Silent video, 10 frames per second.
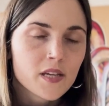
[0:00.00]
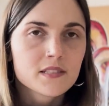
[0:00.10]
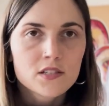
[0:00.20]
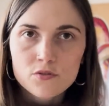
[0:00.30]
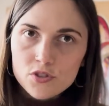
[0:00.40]

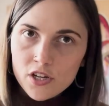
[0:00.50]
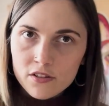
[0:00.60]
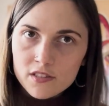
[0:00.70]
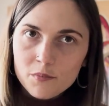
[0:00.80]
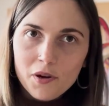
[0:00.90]
because I do
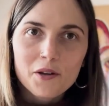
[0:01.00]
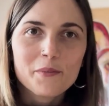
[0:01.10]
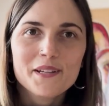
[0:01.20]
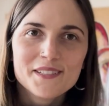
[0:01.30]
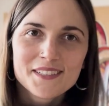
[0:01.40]
share this
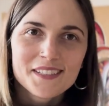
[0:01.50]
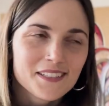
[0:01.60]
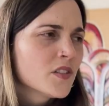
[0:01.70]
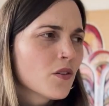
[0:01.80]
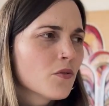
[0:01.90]
apartment.
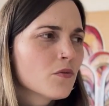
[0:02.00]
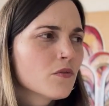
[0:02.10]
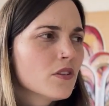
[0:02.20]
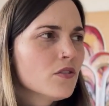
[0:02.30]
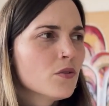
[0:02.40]

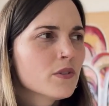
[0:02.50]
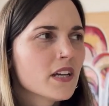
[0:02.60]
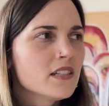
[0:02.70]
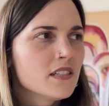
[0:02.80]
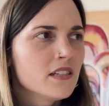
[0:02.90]
So
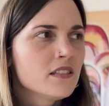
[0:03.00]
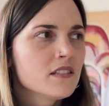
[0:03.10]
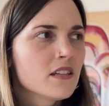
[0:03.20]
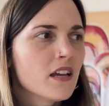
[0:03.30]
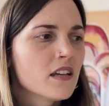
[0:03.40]
what I did
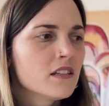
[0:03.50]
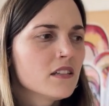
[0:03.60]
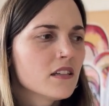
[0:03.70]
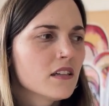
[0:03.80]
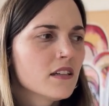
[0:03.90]

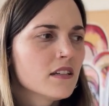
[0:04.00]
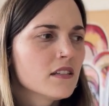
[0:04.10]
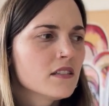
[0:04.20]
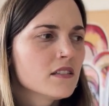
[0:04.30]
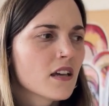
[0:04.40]
instead
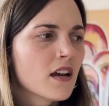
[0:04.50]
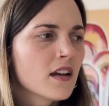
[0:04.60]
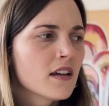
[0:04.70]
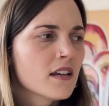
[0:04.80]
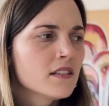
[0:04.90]
is
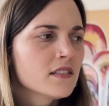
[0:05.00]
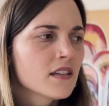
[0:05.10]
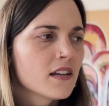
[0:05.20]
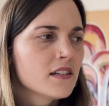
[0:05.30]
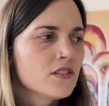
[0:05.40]
I
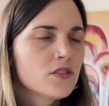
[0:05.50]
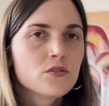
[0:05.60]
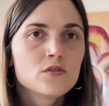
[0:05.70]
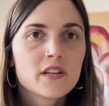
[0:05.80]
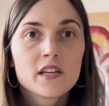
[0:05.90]
decided
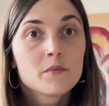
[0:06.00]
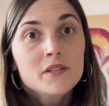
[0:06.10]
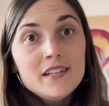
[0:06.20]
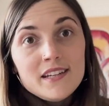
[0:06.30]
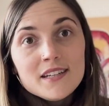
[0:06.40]
to take
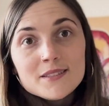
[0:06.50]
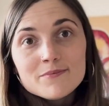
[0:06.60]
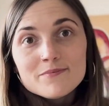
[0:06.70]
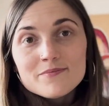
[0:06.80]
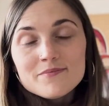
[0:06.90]
up
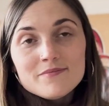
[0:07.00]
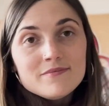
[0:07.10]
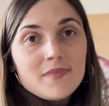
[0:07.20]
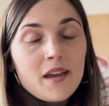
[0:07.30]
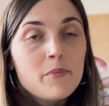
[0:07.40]
knitting.
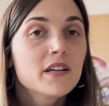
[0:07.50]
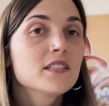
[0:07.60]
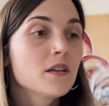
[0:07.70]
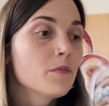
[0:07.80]
I picked